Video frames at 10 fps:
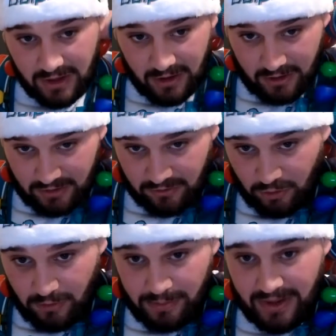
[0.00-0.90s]

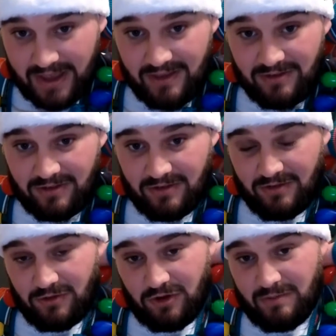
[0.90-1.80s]
Total plays,
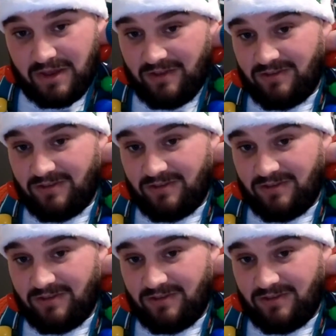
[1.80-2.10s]
Green Bay